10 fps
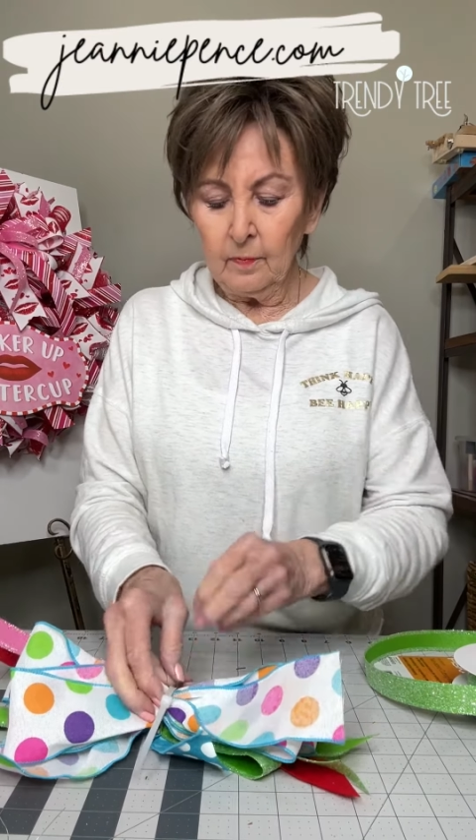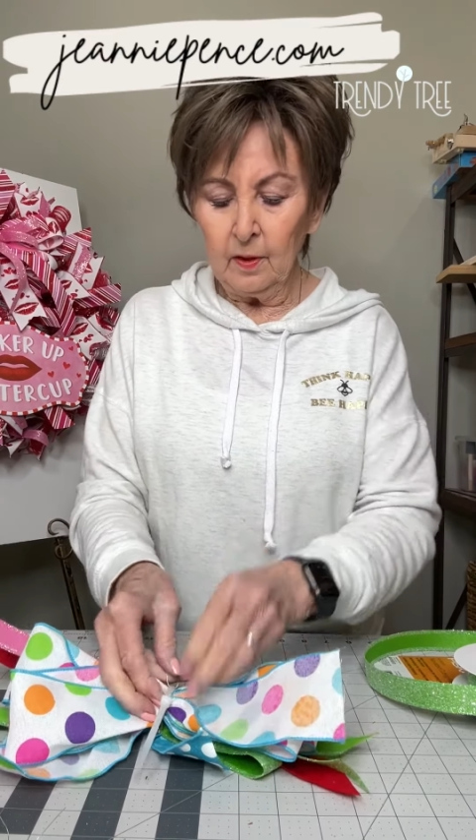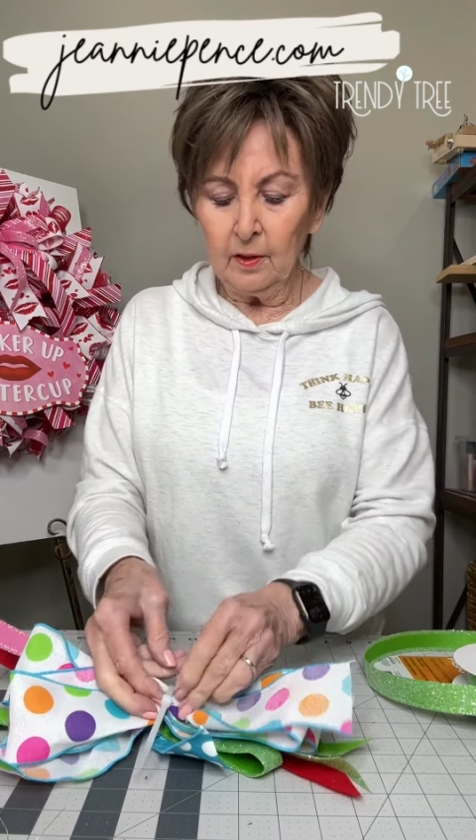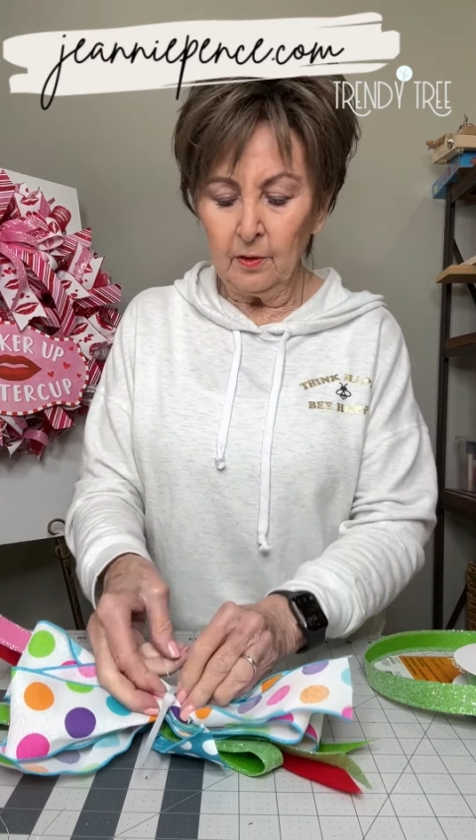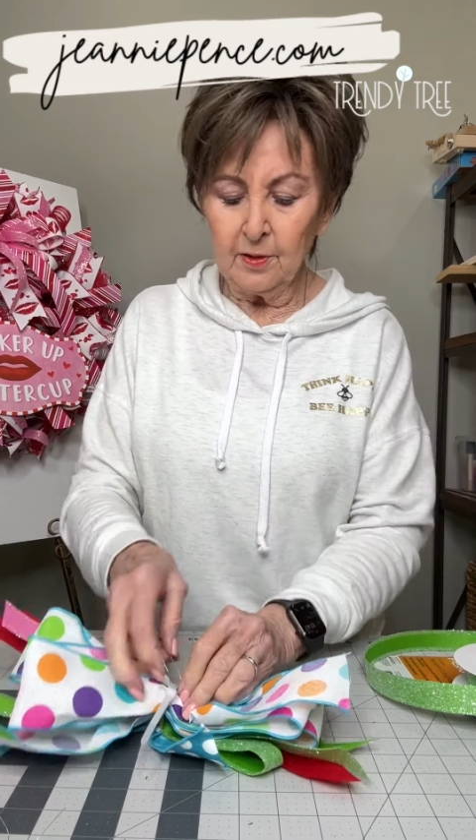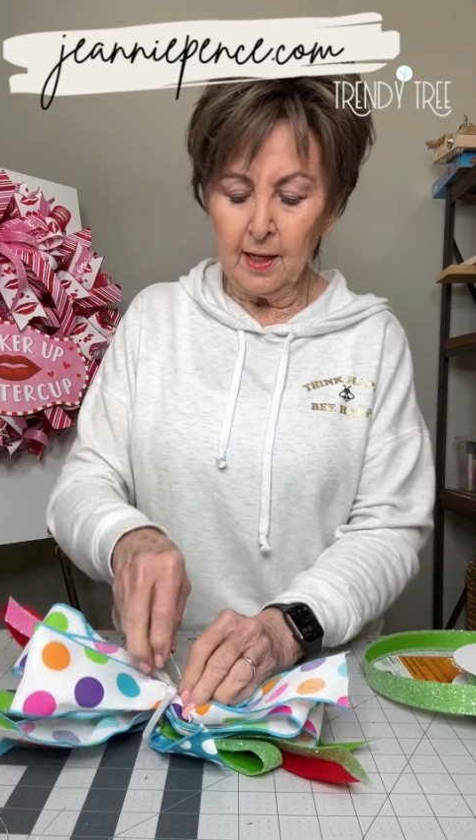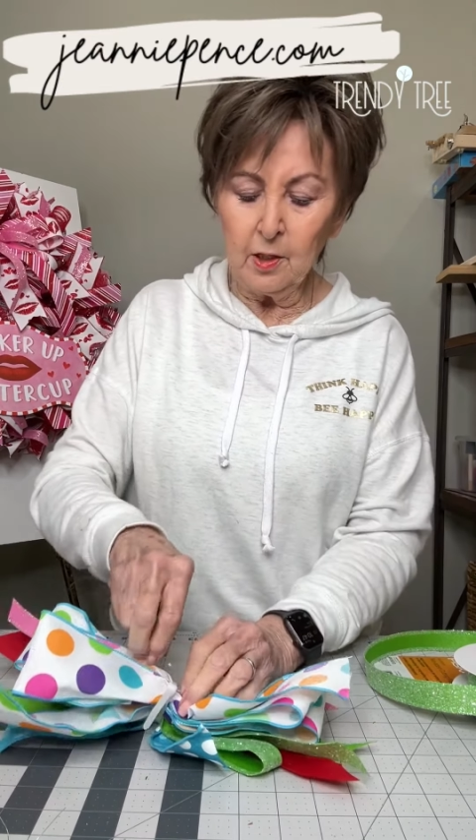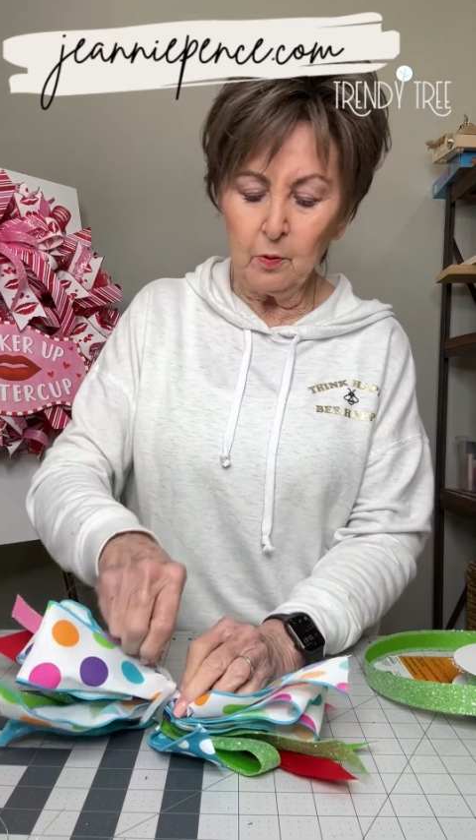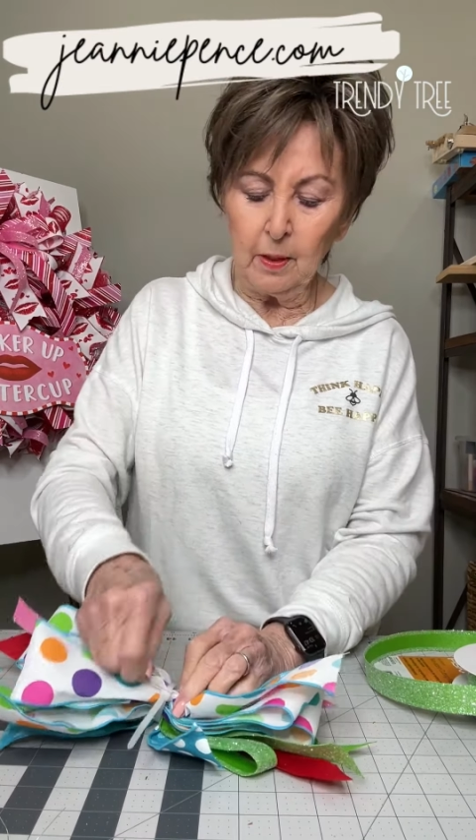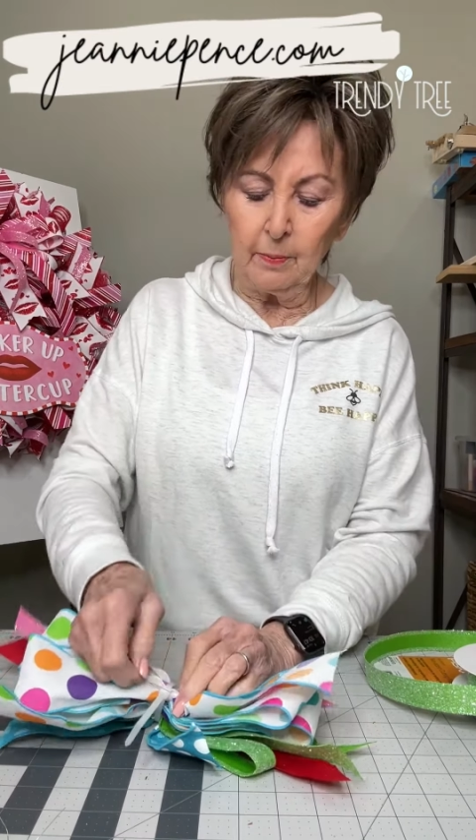because that's
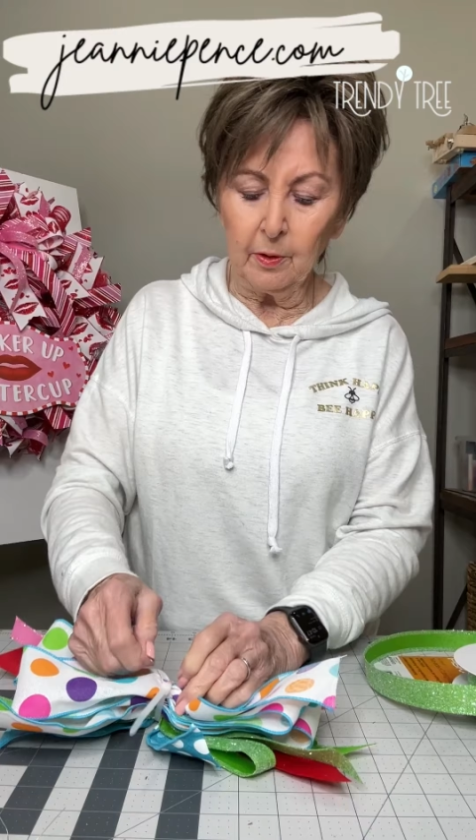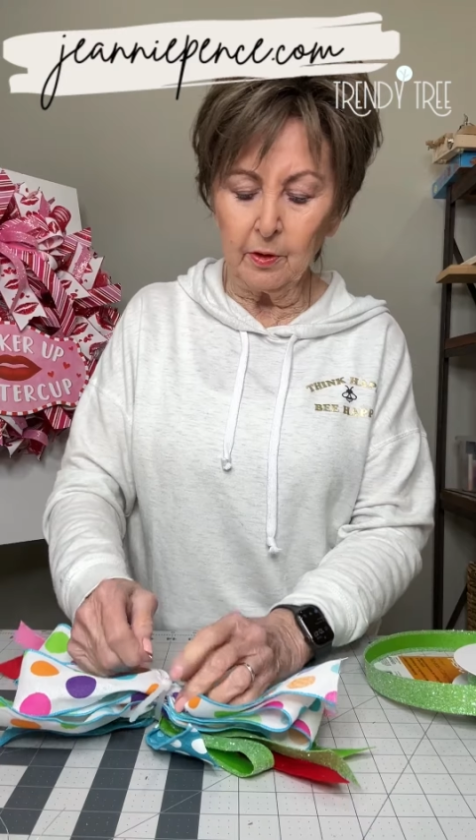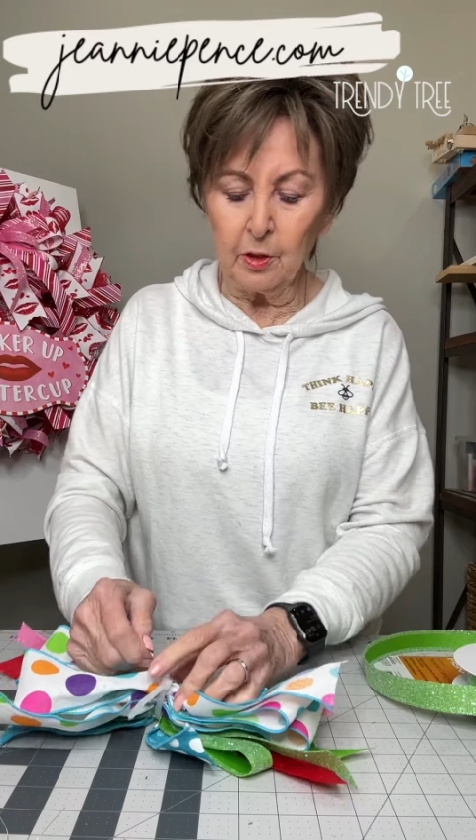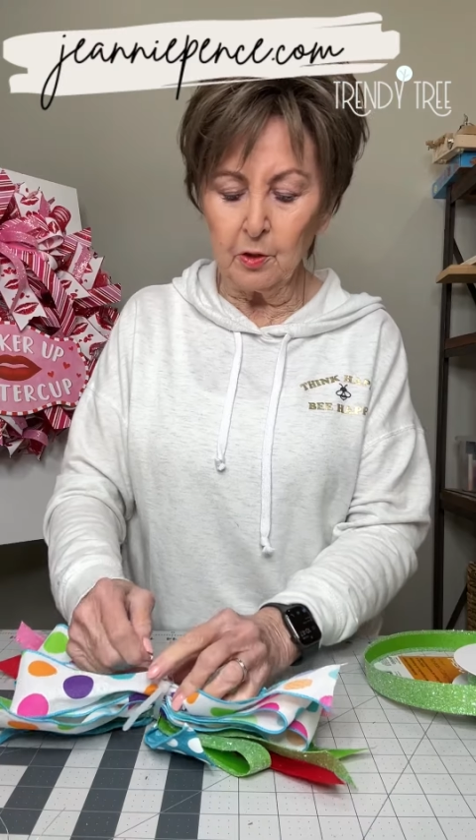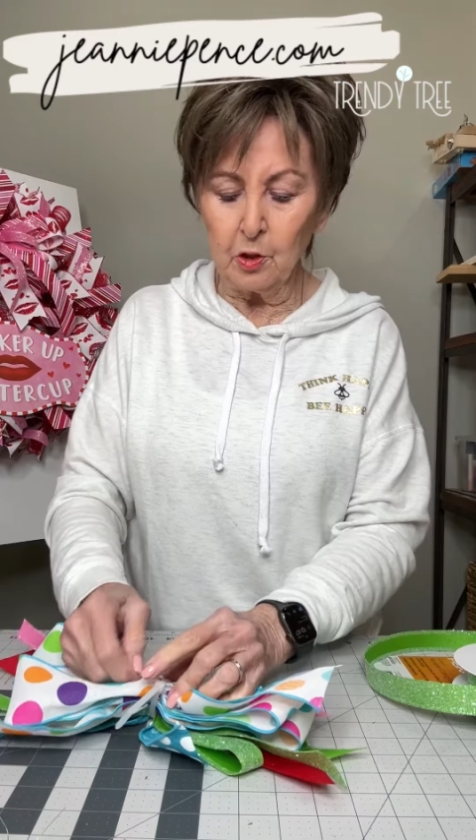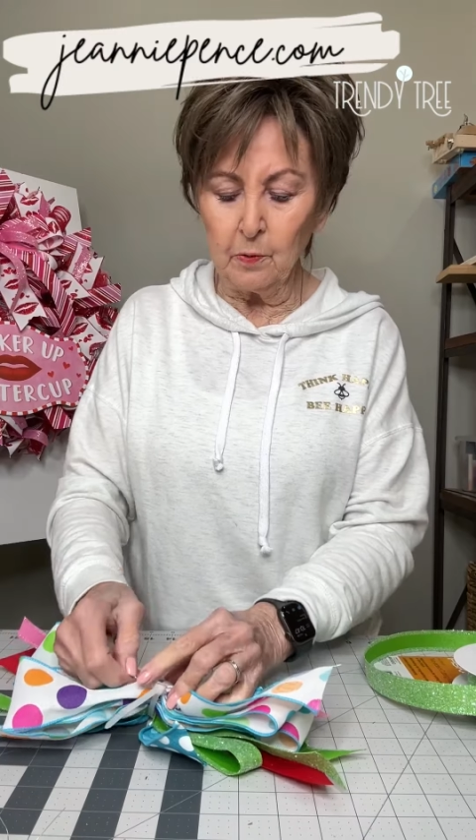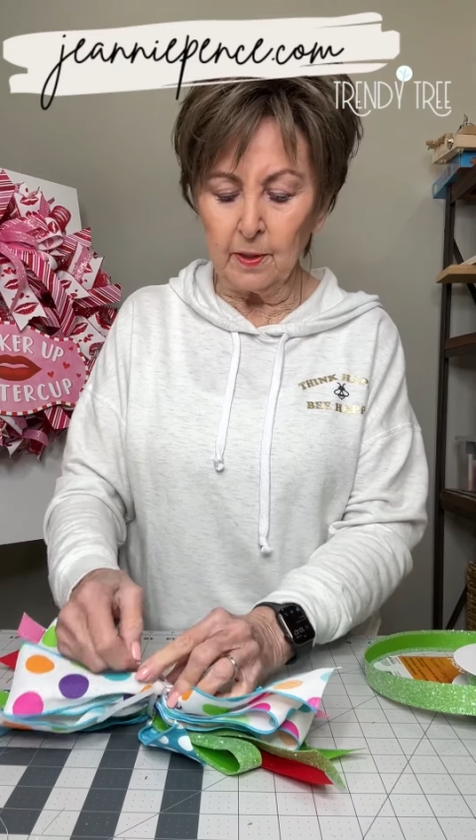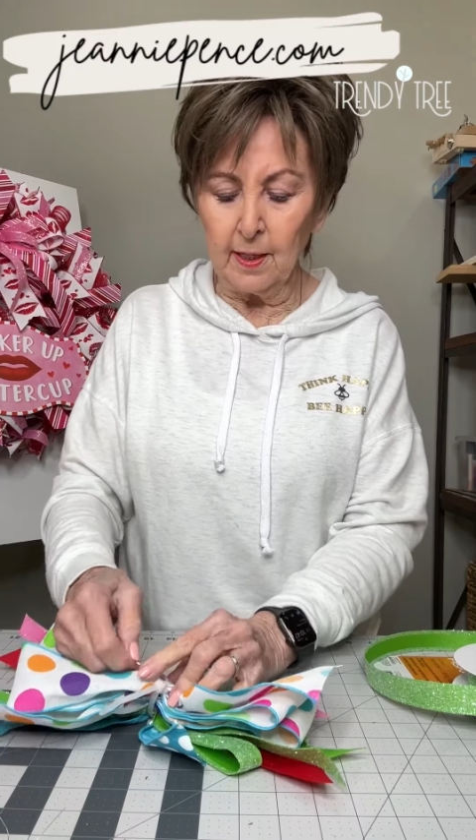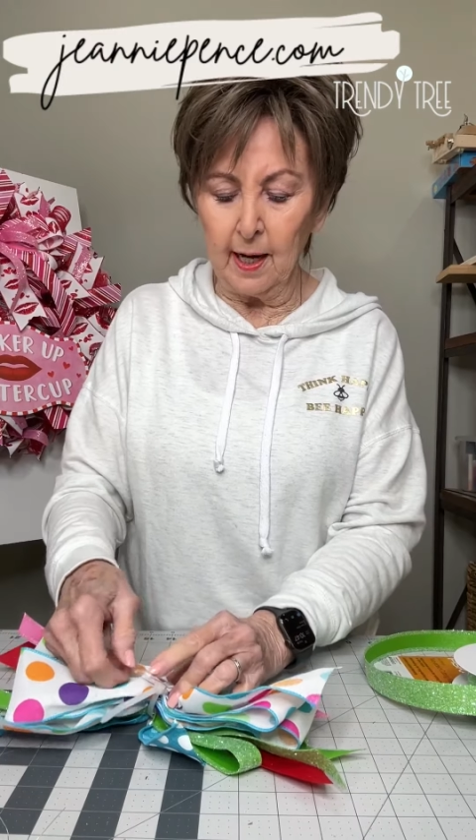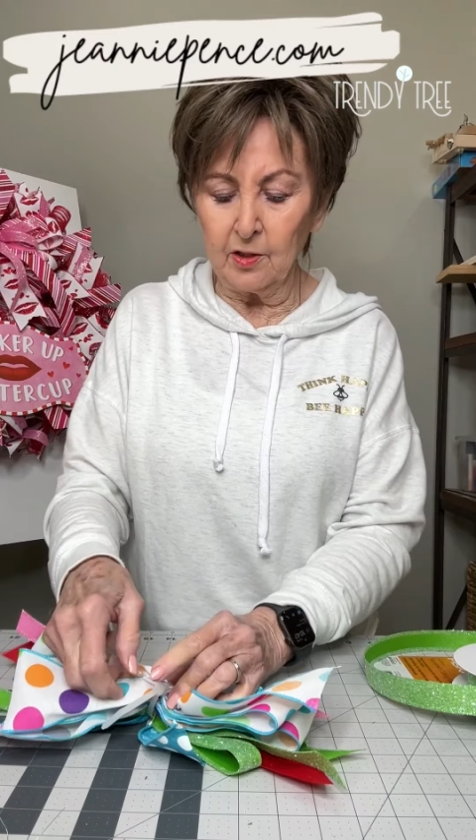what I'm going to use to
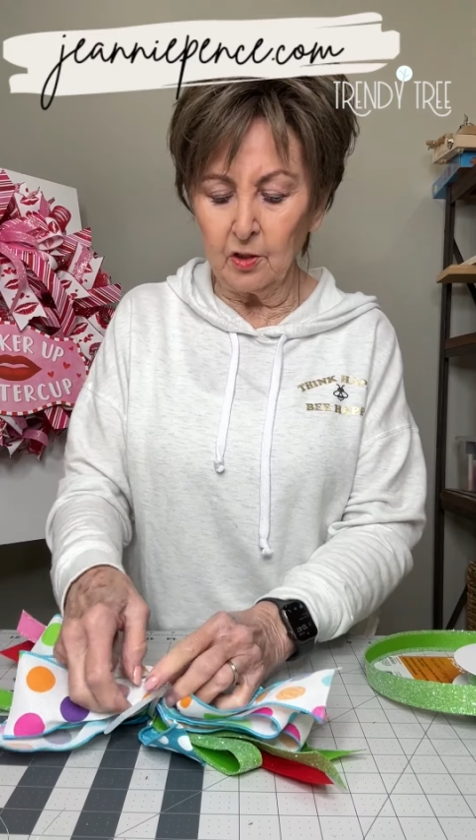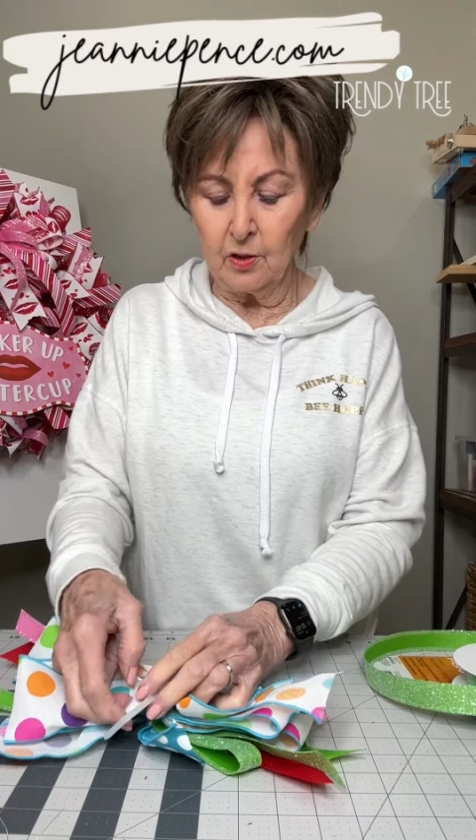attach it